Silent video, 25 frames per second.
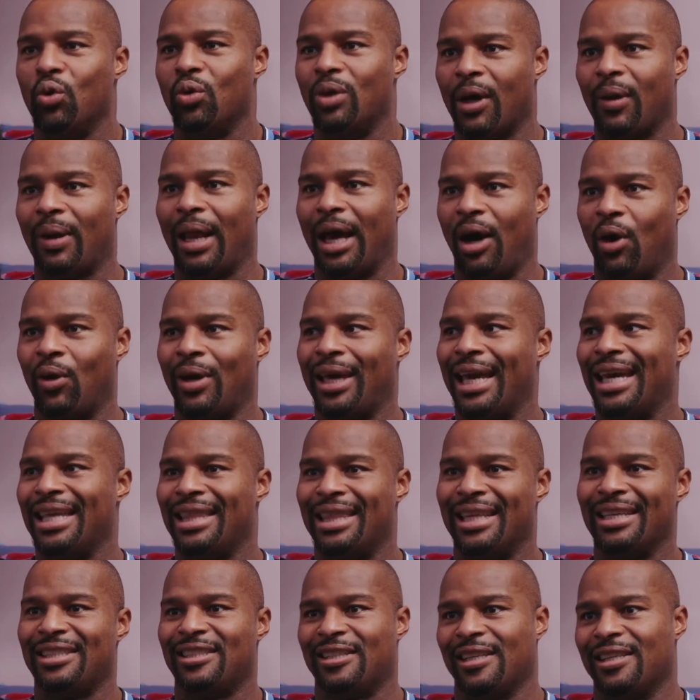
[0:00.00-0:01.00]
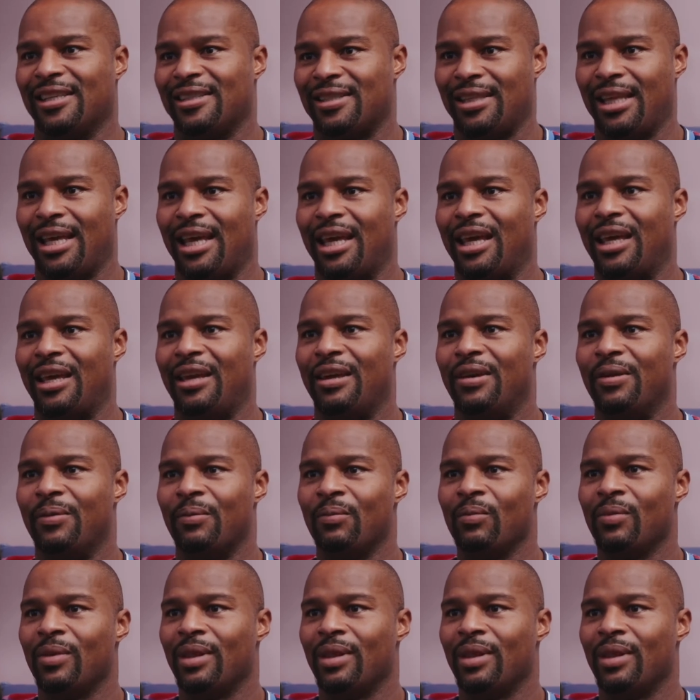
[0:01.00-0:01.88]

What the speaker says: They were like, okay, this guy is the,